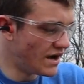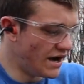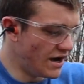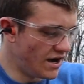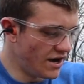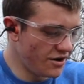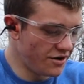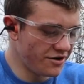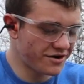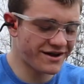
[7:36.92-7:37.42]

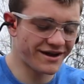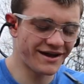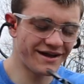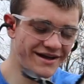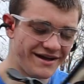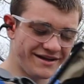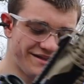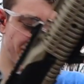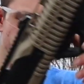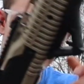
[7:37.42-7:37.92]

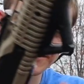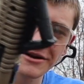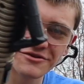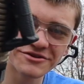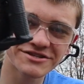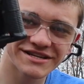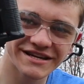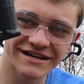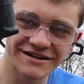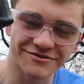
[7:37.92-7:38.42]
Okay, there
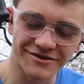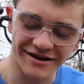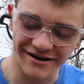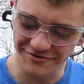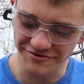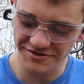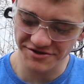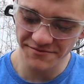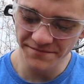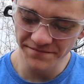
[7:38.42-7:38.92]
goes 10
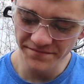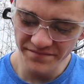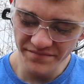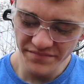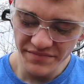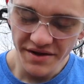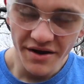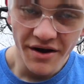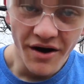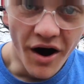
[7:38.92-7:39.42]
rounds.
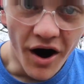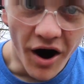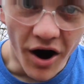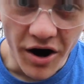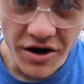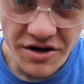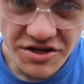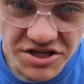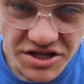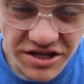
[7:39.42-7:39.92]

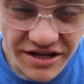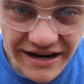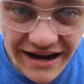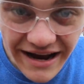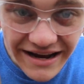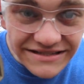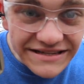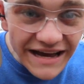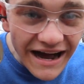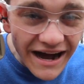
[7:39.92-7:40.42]
Honestly,
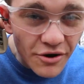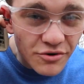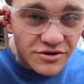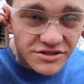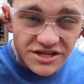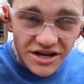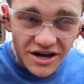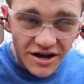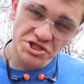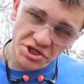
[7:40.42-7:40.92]
guys, I
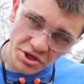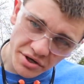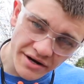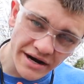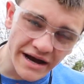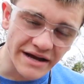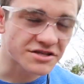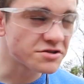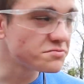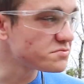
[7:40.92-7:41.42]
was
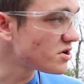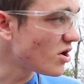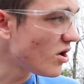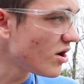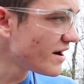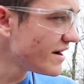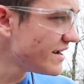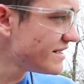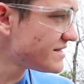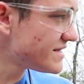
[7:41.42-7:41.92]
shooting at some
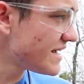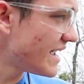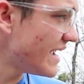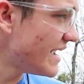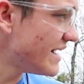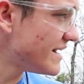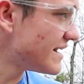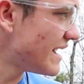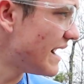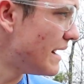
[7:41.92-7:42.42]
targets,
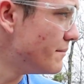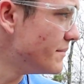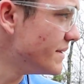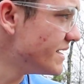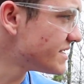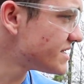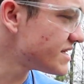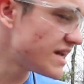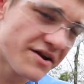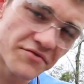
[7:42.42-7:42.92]
and I
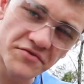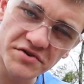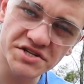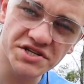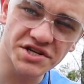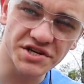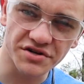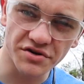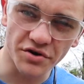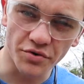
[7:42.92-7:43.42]
missed every
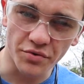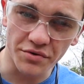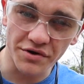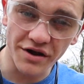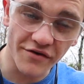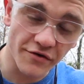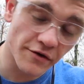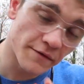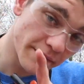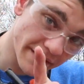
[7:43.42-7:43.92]
single one
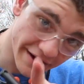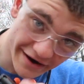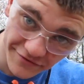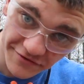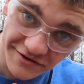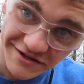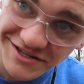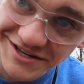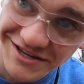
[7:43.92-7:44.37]
of them every